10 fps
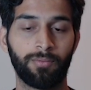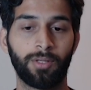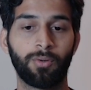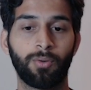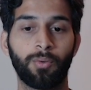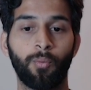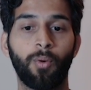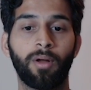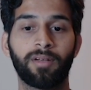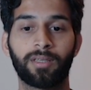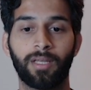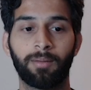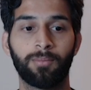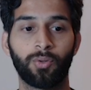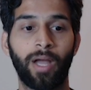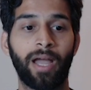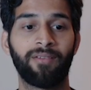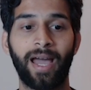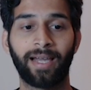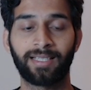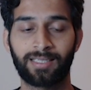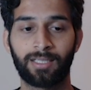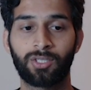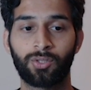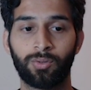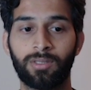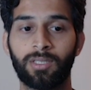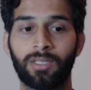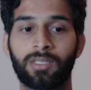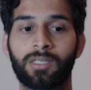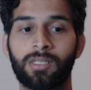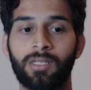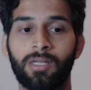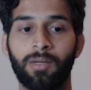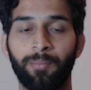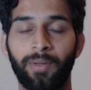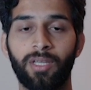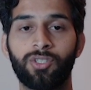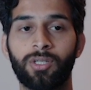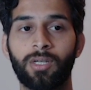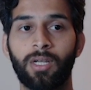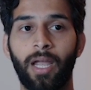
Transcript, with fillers: We don't want them to have access to this page.